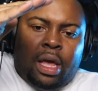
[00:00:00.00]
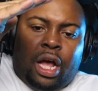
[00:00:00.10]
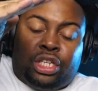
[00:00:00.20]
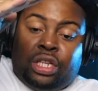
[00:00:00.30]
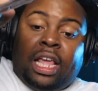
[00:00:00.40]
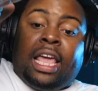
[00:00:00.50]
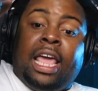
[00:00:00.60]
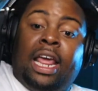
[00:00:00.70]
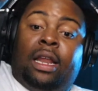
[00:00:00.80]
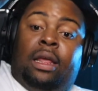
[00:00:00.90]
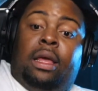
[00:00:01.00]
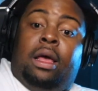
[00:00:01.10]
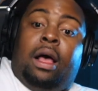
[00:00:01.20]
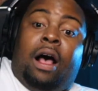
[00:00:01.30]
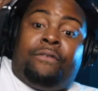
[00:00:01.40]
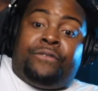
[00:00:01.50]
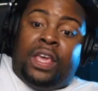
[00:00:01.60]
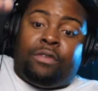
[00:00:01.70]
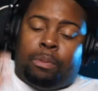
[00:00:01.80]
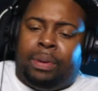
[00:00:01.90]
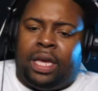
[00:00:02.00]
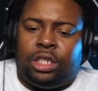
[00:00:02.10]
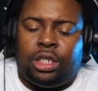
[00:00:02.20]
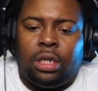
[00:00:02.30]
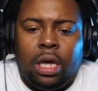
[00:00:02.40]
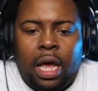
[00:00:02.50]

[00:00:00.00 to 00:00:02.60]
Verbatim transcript: until they hit a fever pitch.